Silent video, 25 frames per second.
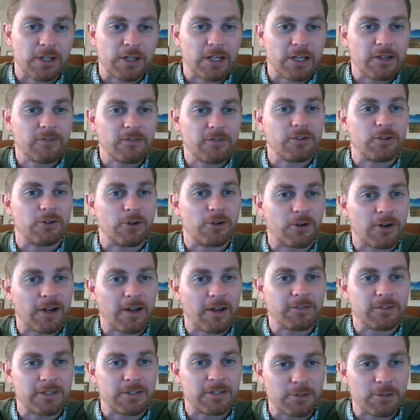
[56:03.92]
live, you don't
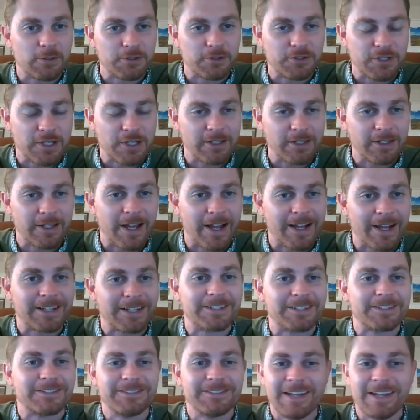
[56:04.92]
have to deal with jet lag
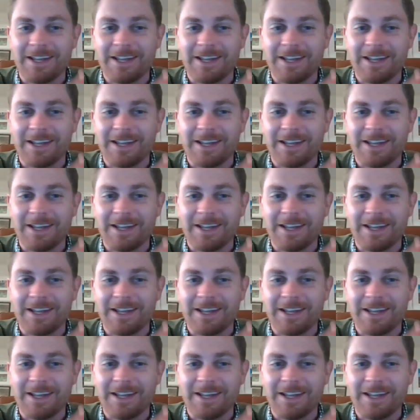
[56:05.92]
and,